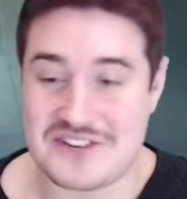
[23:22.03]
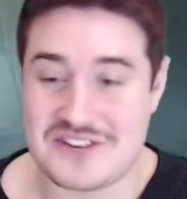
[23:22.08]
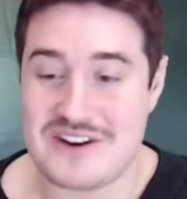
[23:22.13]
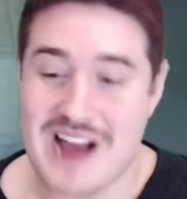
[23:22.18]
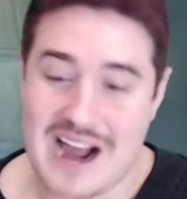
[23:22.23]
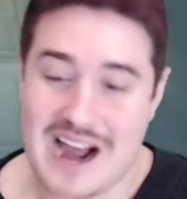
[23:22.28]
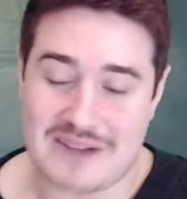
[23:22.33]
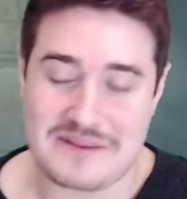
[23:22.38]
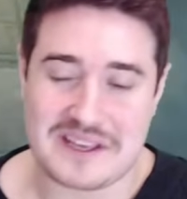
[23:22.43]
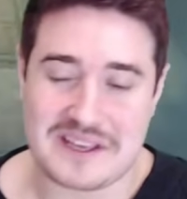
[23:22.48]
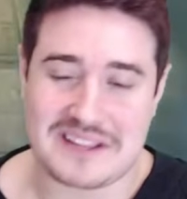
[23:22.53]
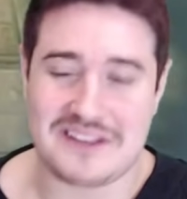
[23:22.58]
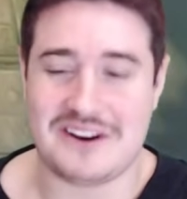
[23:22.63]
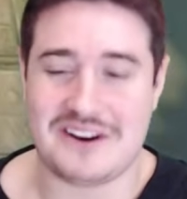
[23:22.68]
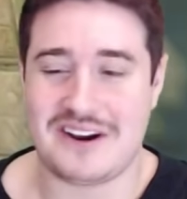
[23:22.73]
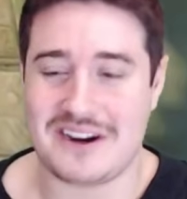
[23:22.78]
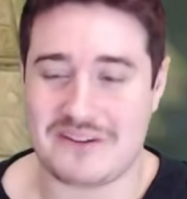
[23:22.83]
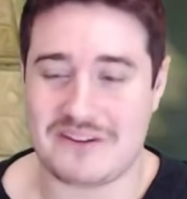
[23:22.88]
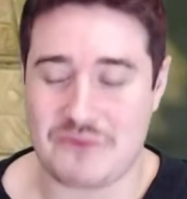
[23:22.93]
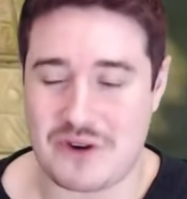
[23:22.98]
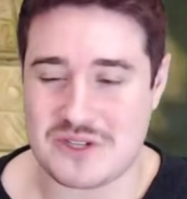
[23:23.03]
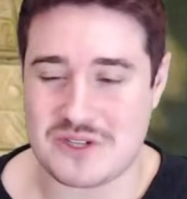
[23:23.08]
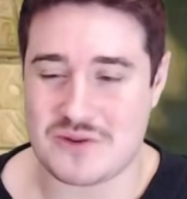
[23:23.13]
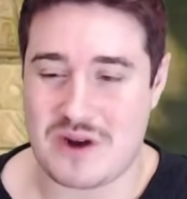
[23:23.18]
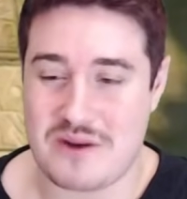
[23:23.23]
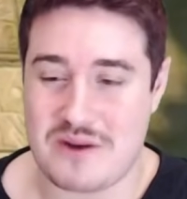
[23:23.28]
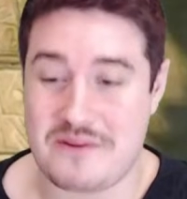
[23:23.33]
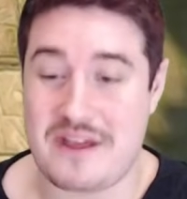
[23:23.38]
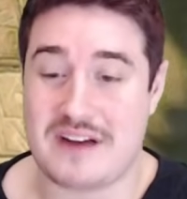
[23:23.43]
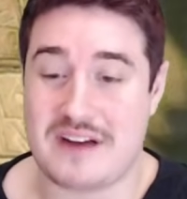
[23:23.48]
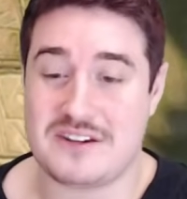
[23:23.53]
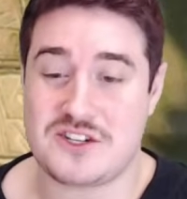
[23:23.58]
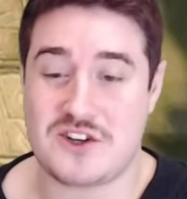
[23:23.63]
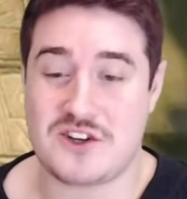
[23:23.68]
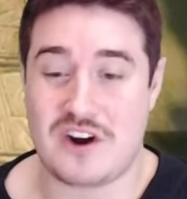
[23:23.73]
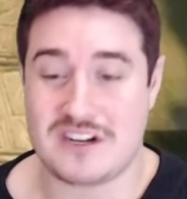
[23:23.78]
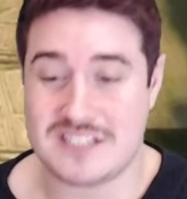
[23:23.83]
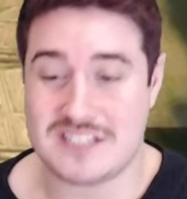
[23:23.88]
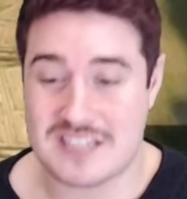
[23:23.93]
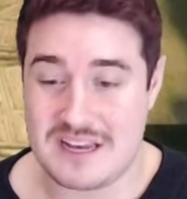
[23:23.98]
You're not going to be clearing 120 without a
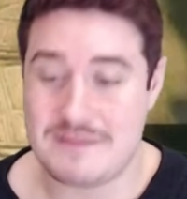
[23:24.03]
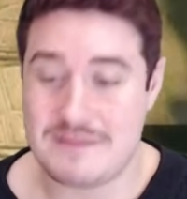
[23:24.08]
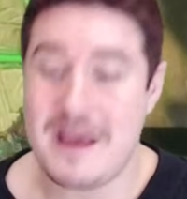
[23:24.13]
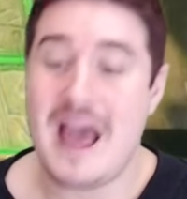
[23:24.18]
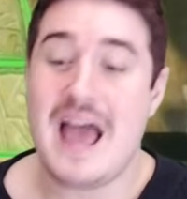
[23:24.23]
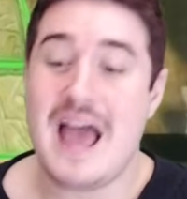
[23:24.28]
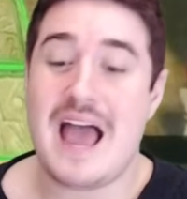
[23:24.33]
strong team.